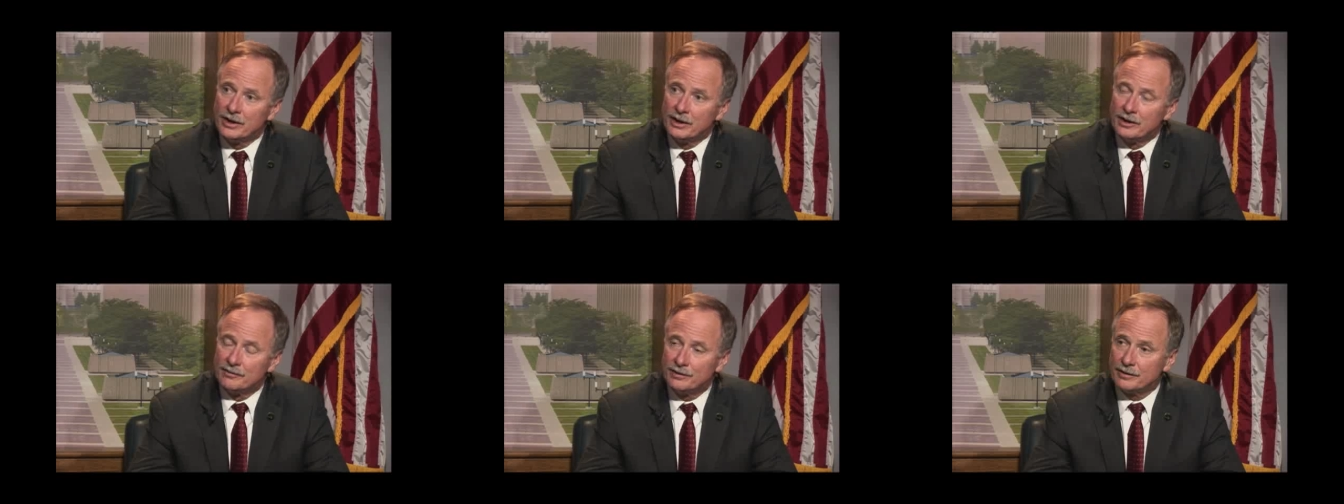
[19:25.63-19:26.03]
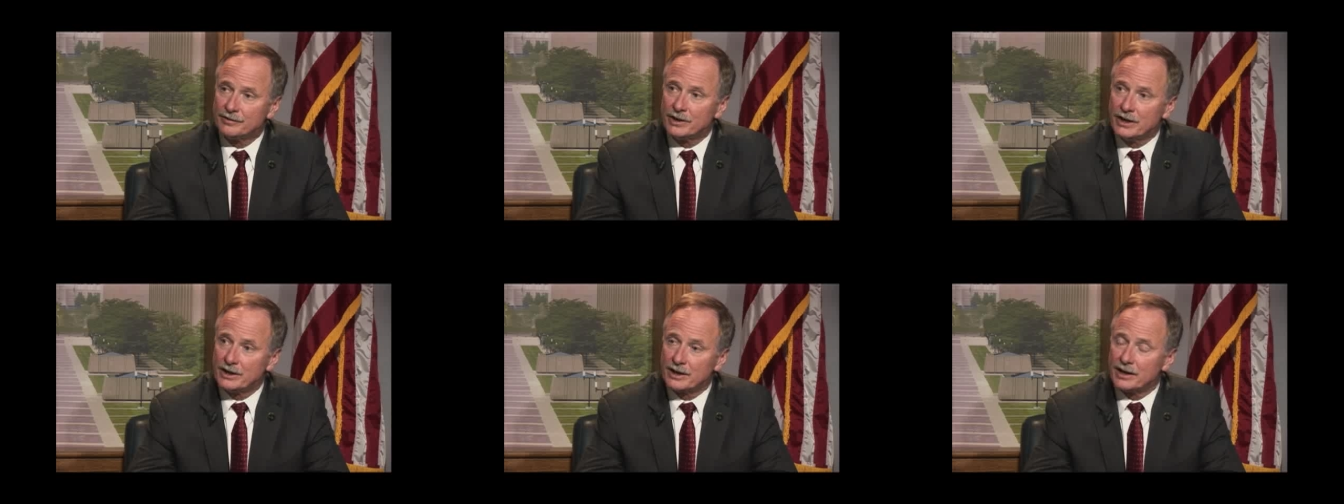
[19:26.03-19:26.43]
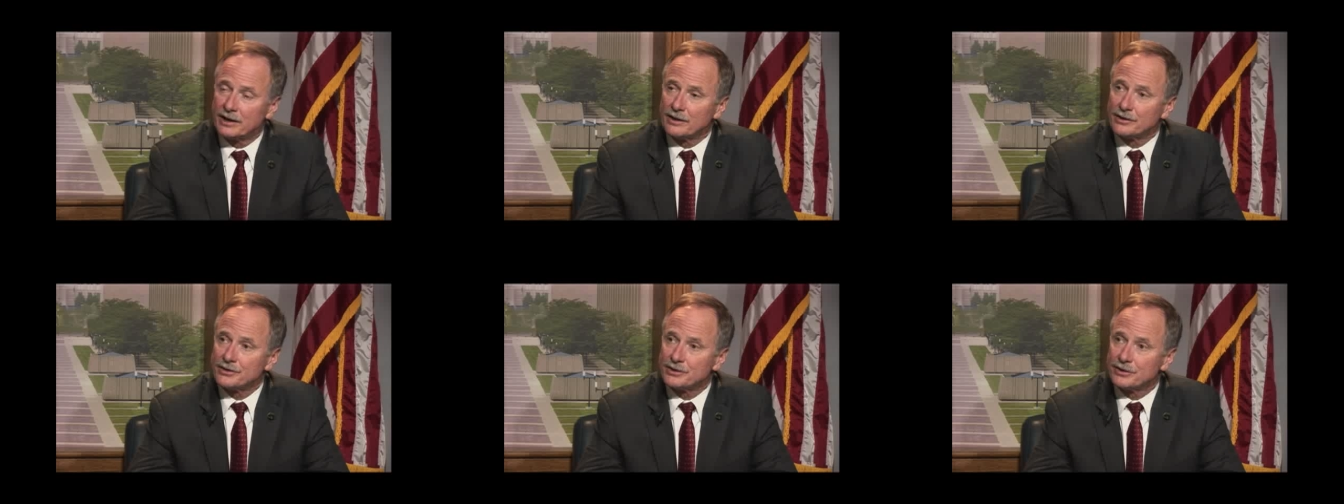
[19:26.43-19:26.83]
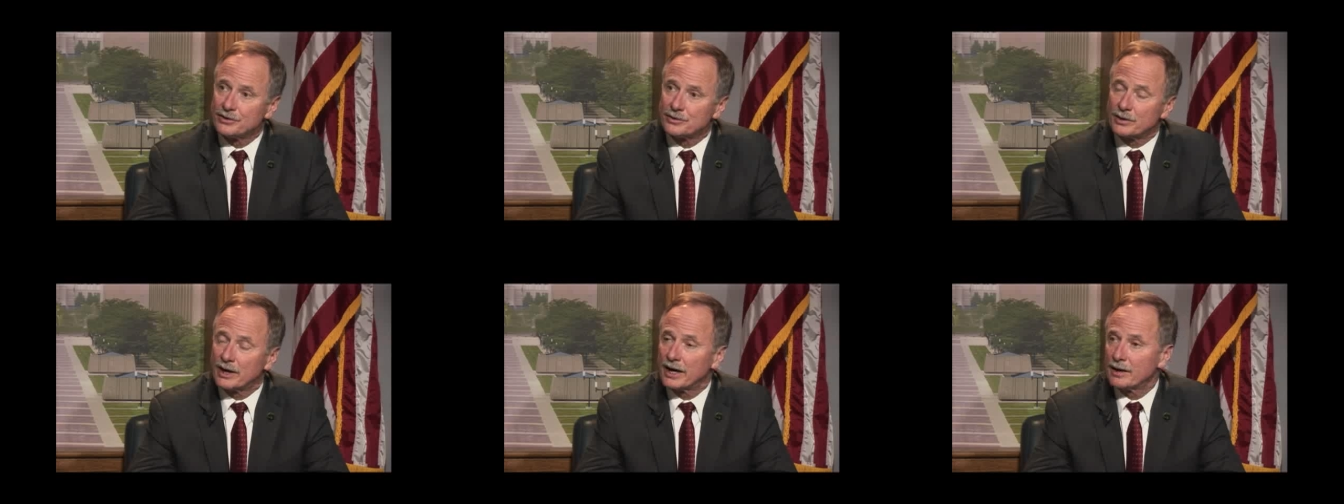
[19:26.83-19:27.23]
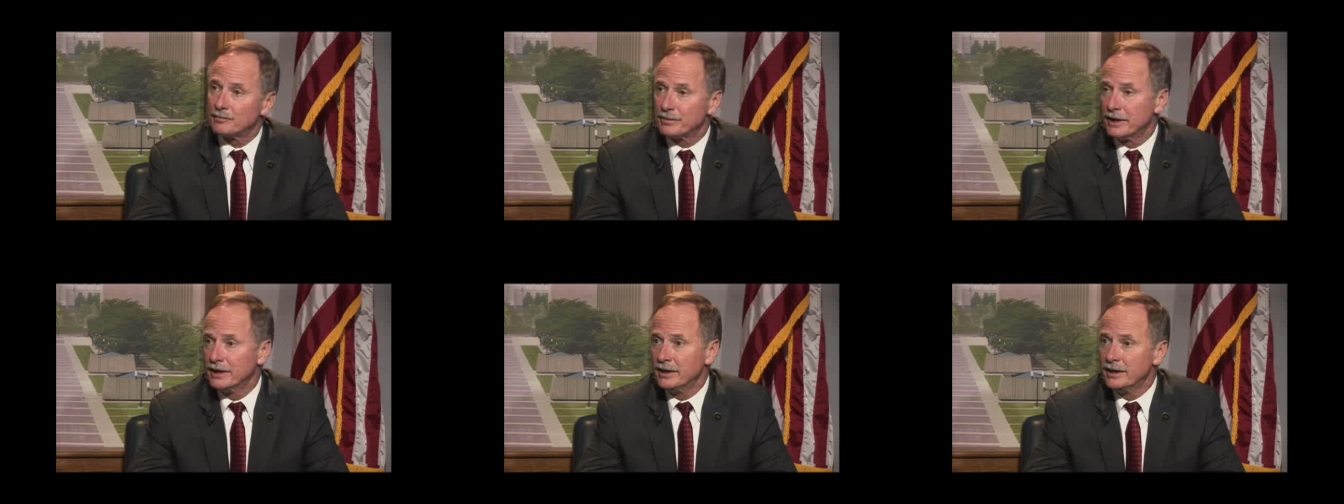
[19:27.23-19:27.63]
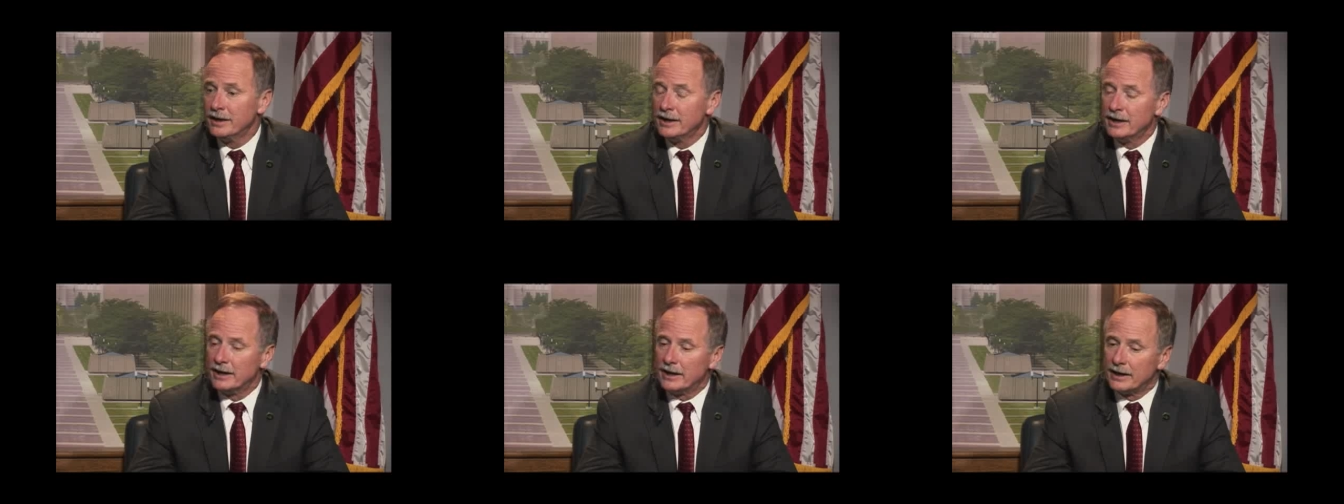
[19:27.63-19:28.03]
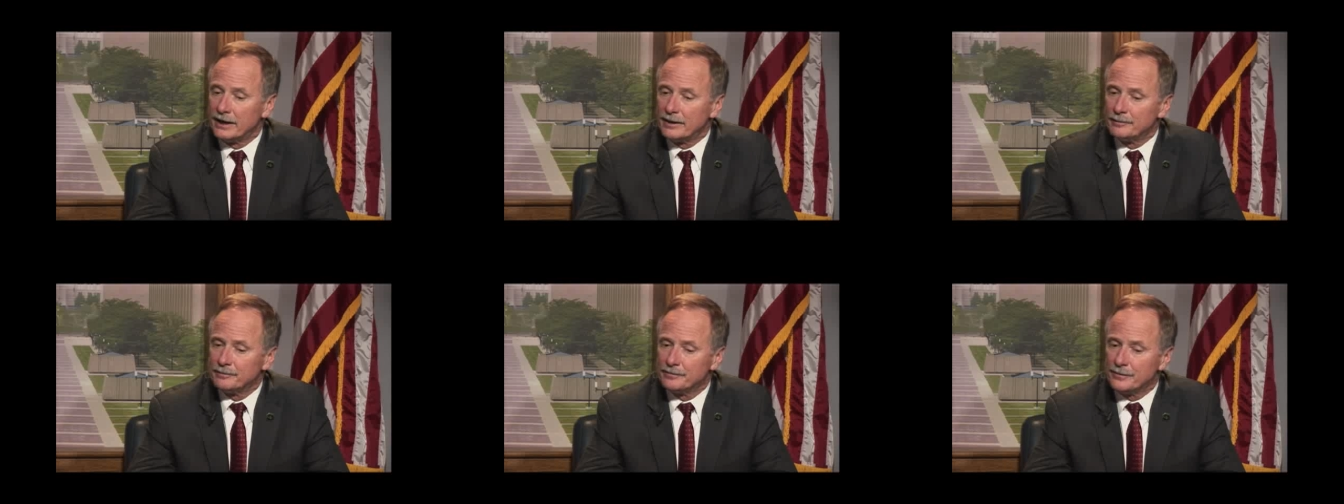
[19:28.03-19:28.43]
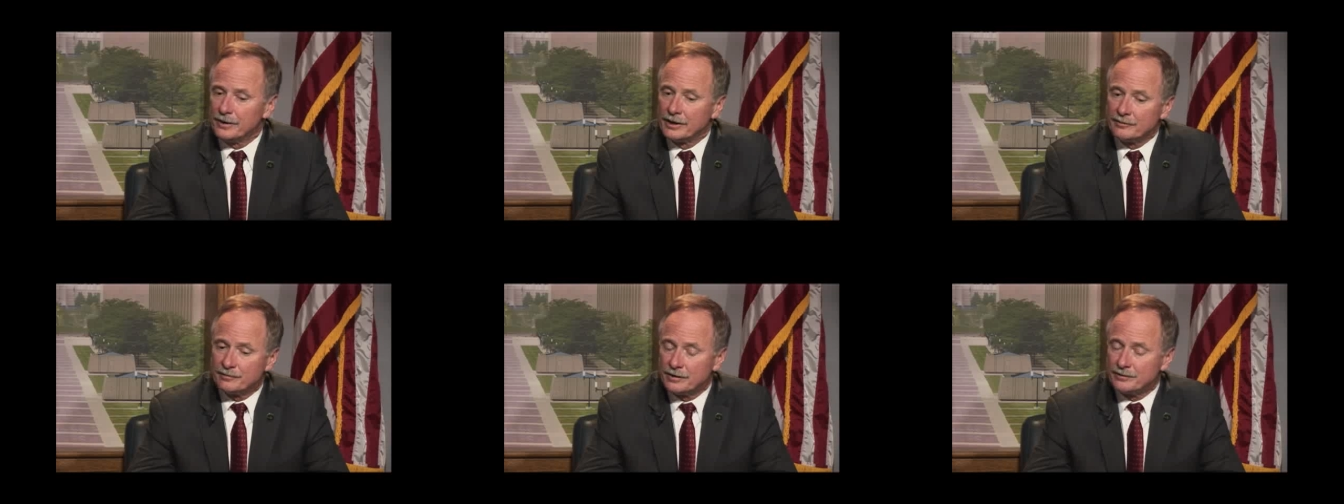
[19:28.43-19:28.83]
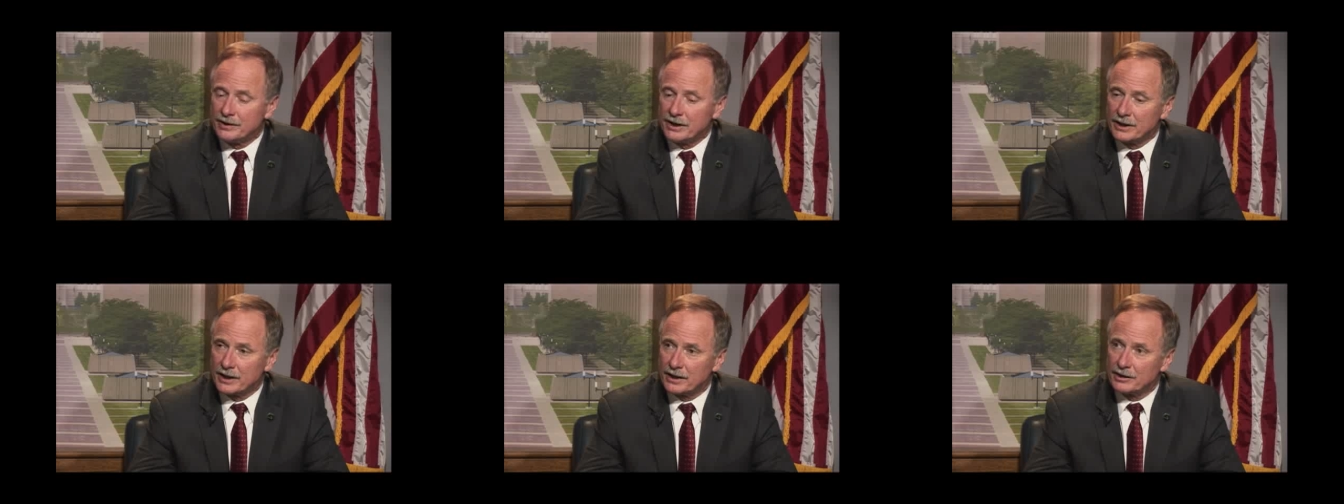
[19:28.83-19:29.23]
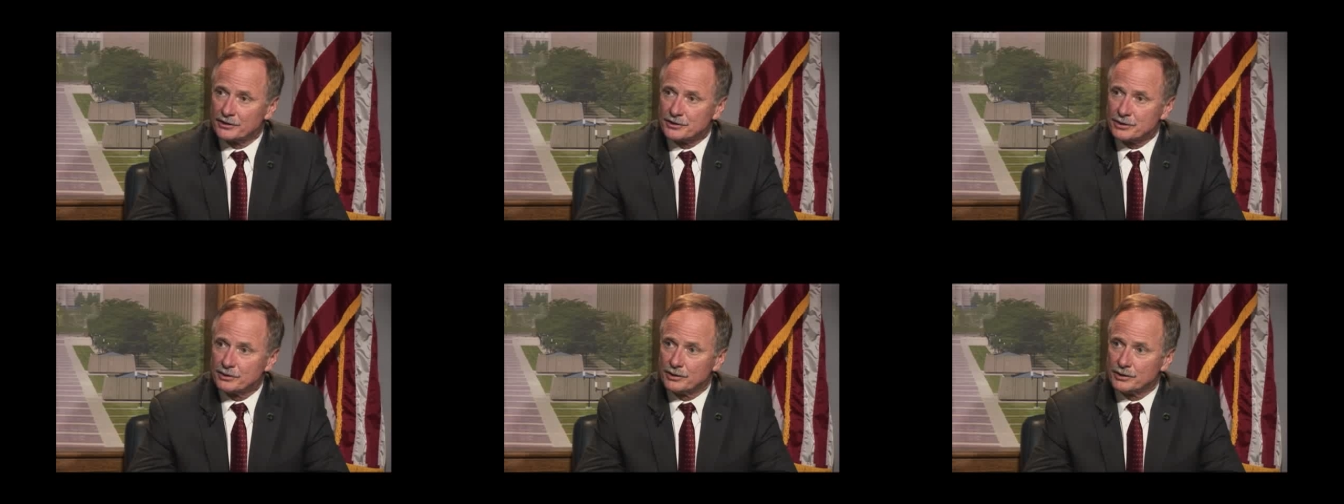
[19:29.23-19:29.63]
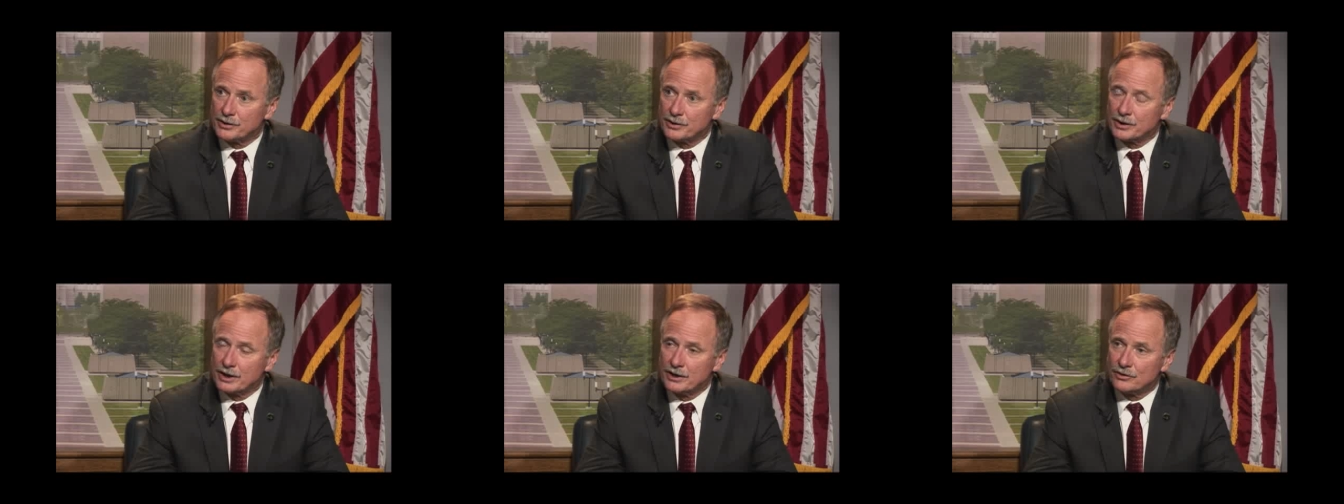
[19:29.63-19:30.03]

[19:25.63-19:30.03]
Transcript: $15 to trap, and $15 shoot a turkey.